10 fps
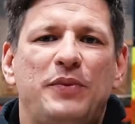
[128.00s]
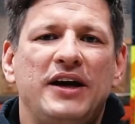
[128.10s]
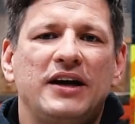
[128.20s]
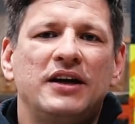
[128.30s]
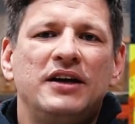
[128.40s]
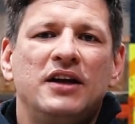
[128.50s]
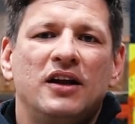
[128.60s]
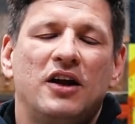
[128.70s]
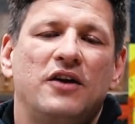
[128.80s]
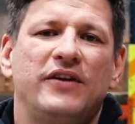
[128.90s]
pay a
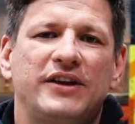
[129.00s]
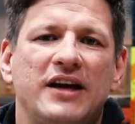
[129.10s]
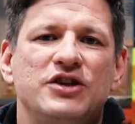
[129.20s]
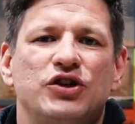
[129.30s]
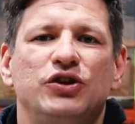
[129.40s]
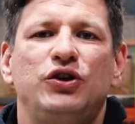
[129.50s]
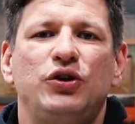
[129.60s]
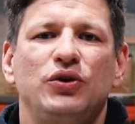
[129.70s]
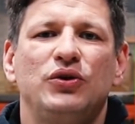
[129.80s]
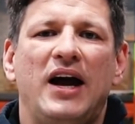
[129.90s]
lot of attention
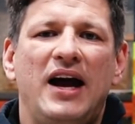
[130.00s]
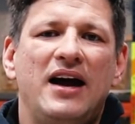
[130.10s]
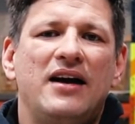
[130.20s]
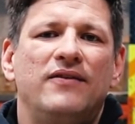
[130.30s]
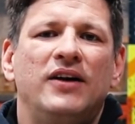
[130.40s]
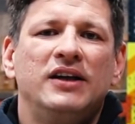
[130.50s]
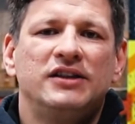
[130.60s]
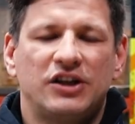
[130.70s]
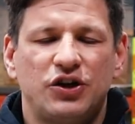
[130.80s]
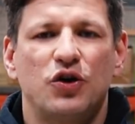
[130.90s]
to have
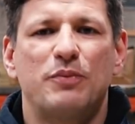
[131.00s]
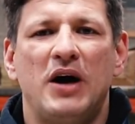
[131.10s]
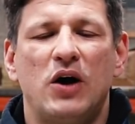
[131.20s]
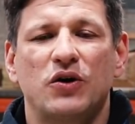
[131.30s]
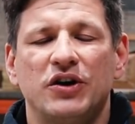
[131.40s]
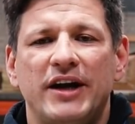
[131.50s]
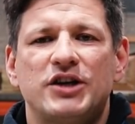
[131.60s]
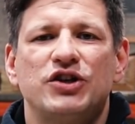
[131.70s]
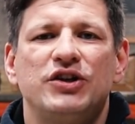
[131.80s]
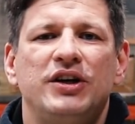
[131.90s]
secure power
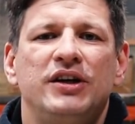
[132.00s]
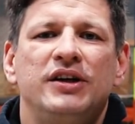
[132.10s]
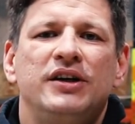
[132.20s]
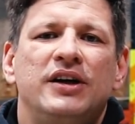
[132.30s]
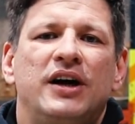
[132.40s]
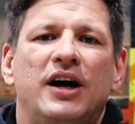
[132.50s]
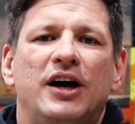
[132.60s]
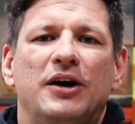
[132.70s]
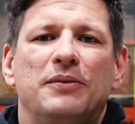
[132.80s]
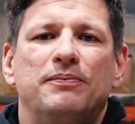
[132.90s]
connection.
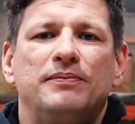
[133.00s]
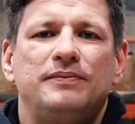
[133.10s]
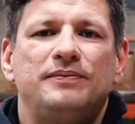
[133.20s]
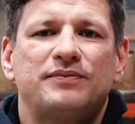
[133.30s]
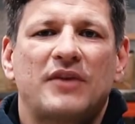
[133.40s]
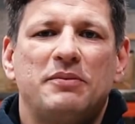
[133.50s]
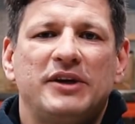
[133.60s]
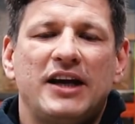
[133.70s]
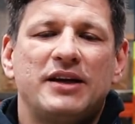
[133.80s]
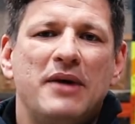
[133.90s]
But
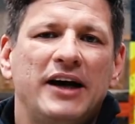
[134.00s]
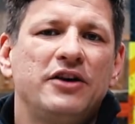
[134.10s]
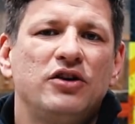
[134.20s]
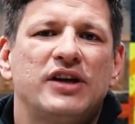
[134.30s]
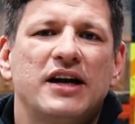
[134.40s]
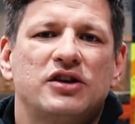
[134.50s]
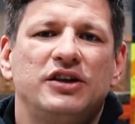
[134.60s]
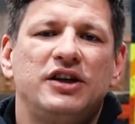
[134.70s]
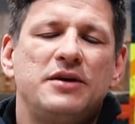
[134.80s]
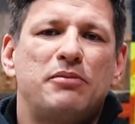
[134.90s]
yeah, the mining rigs actually
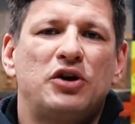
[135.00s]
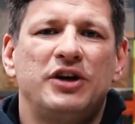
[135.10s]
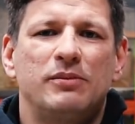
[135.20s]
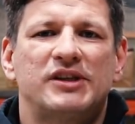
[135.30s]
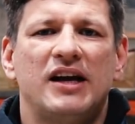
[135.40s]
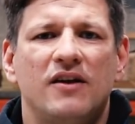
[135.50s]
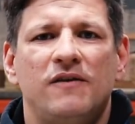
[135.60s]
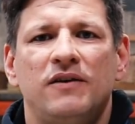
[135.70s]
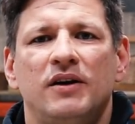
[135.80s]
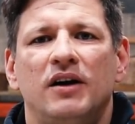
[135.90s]
didn't burn themselves.
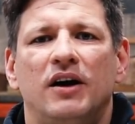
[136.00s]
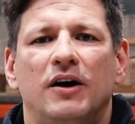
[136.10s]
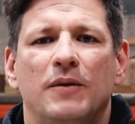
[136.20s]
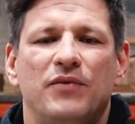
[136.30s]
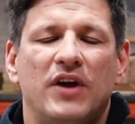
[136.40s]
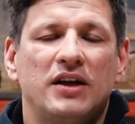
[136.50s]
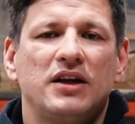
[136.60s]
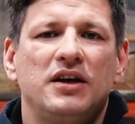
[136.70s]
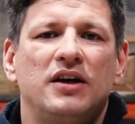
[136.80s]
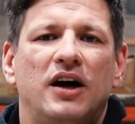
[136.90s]

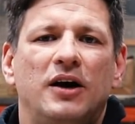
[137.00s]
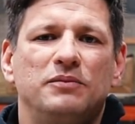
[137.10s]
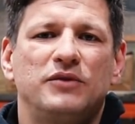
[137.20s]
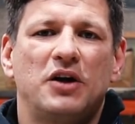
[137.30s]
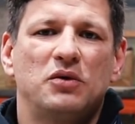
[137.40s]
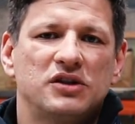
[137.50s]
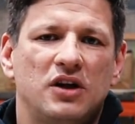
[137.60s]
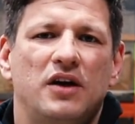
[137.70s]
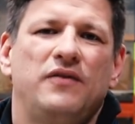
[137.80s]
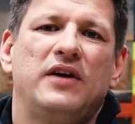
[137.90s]
Nothing. There was a
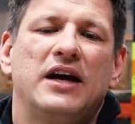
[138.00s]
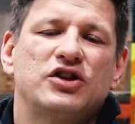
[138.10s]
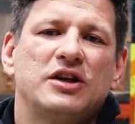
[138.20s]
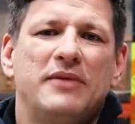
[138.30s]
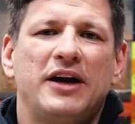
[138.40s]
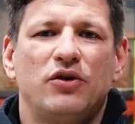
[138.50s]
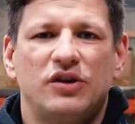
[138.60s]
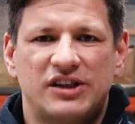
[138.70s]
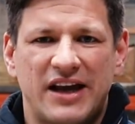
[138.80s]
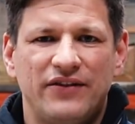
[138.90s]
lot of actually mining rigs
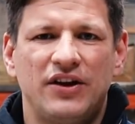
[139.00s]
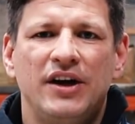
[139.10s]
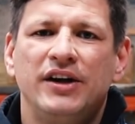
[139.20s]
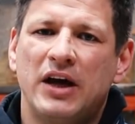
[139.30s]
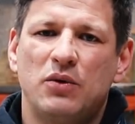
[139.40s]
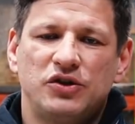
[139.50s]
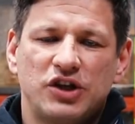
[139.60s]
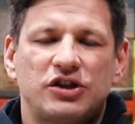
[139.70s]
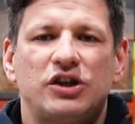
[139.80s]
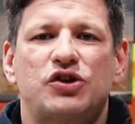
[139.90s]
saved. They were
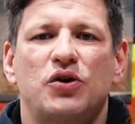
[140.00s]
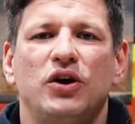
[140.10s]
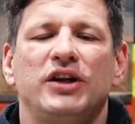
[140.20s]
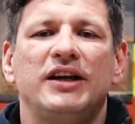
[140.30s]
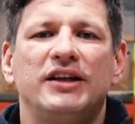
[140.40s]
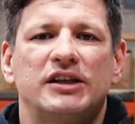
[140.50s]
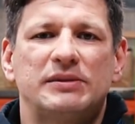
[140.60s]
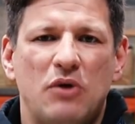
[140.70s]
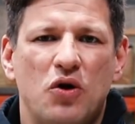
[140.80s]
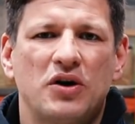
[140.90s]
just destroyed in the
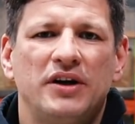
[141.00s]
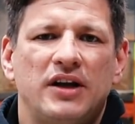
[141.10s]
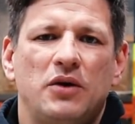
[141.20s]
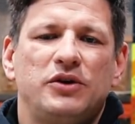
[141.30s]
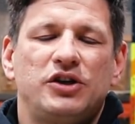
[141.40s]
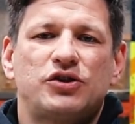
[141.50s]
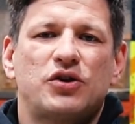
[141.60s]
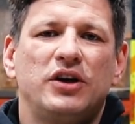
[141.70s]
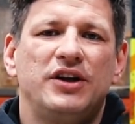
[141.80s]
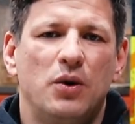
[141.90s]
smoke. They were
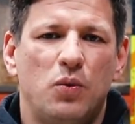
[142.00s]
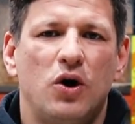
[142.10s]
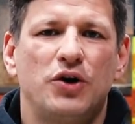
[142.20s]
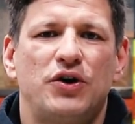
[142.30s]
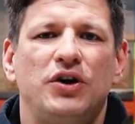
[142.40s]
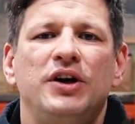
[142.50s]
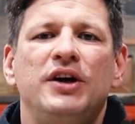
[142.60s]
destroyed in the water.